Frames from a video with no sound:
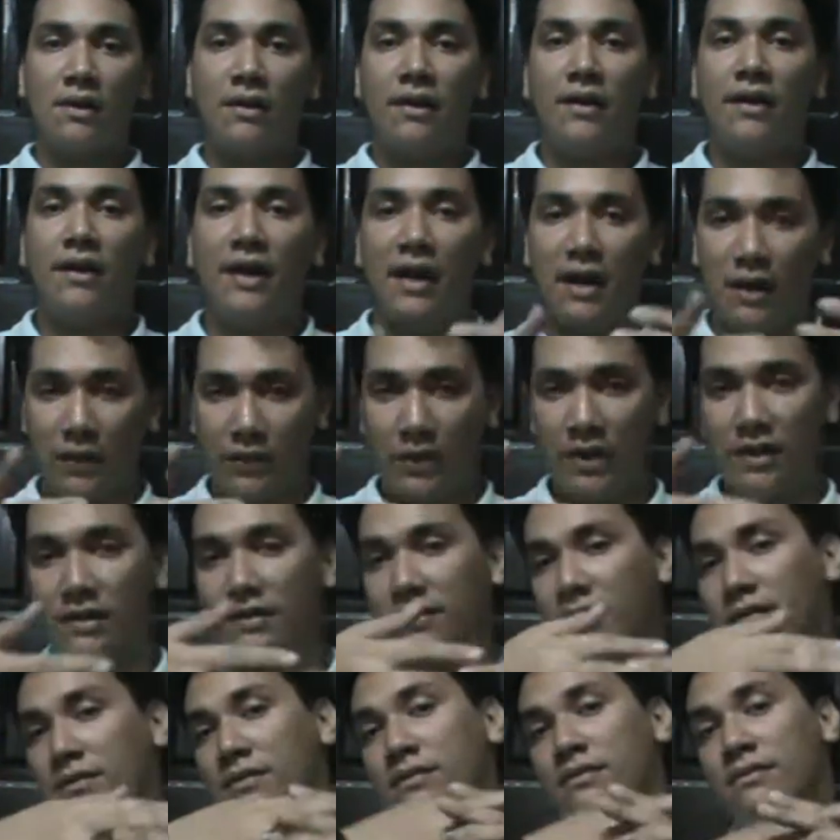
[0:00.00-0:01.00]
now
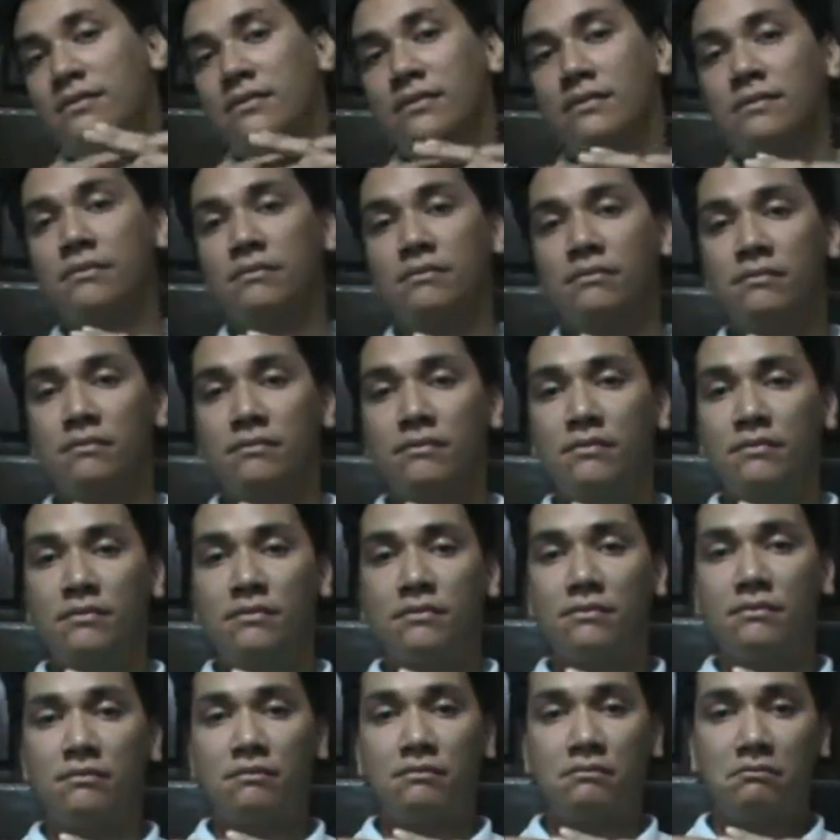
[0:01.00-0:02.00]
that
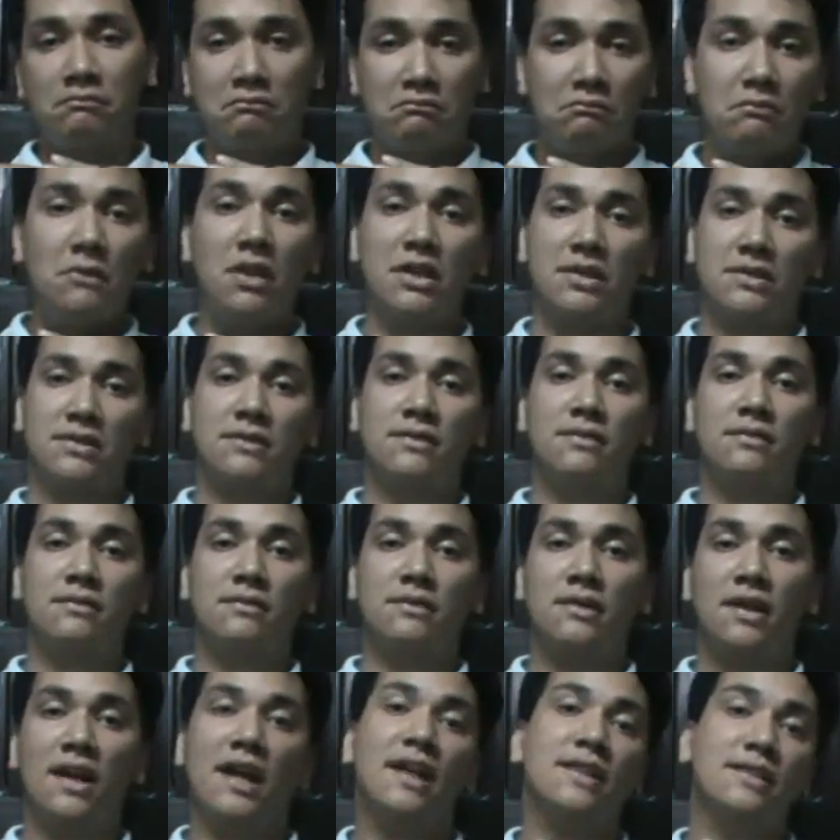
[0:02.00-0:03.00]

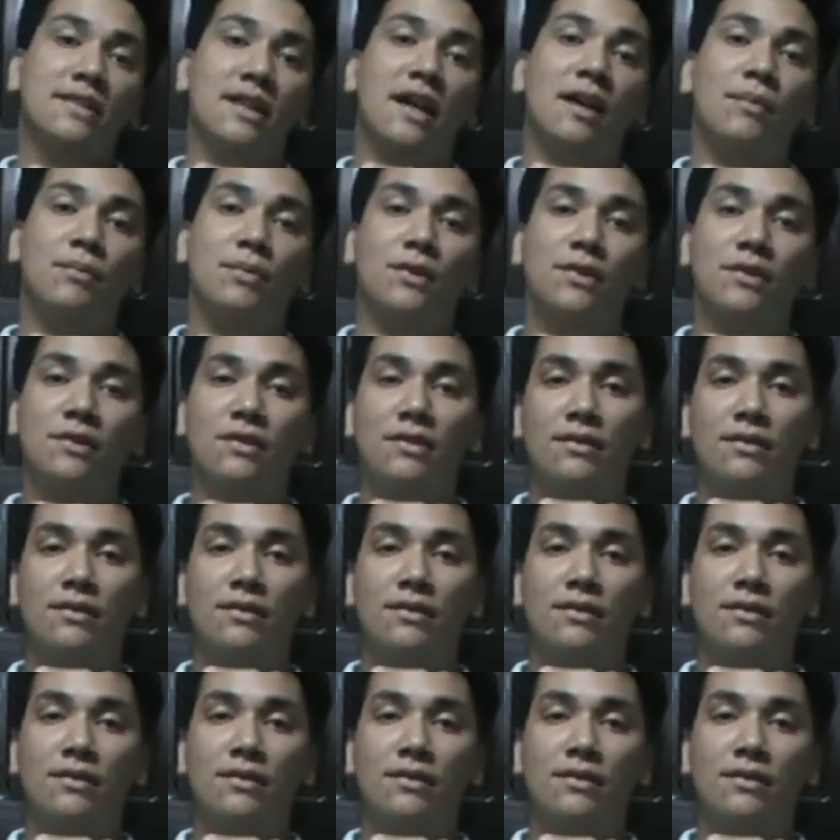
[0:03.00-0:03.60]
this has happened.